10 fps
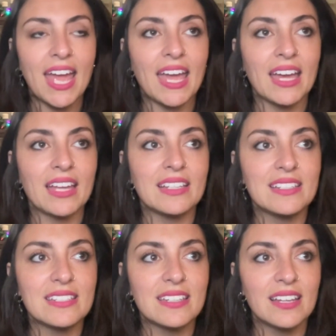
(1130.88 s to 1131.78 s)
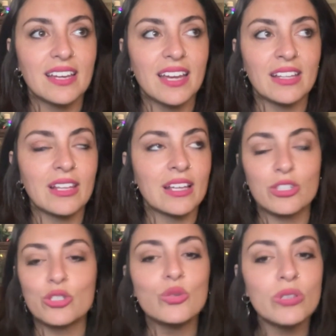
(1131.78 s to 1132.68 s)
And as
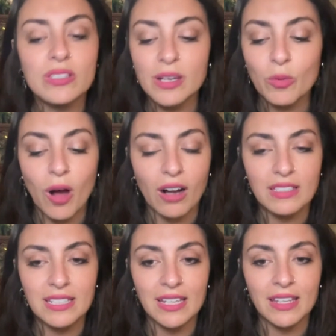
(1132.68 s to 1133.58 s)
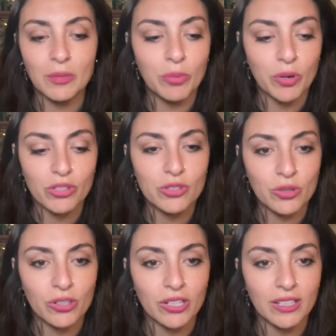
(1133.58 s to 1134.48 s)
soon as I walked in the
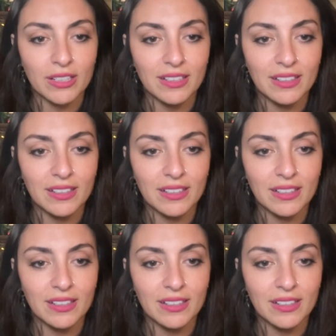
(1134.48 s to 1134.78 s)
bookstore,